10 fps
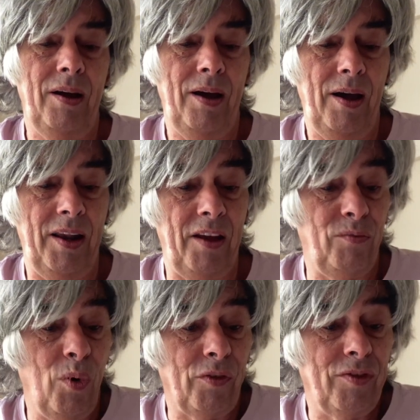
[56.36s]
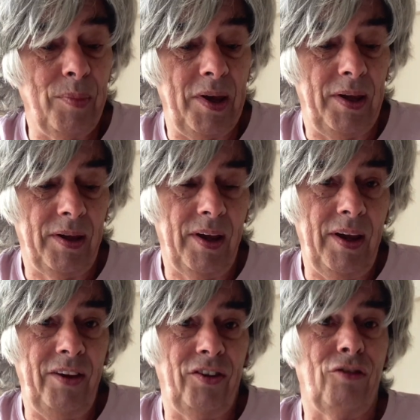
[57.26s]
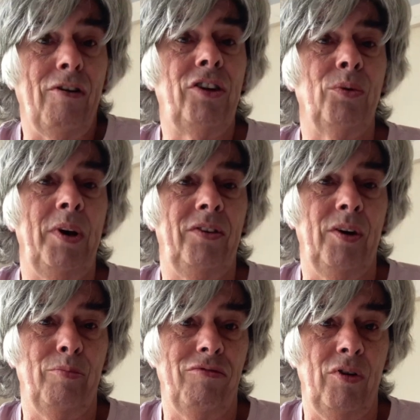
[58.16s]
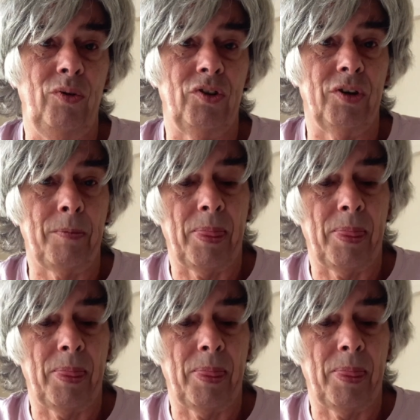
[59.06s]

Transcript: And they've worked for me. It's a graduated approach,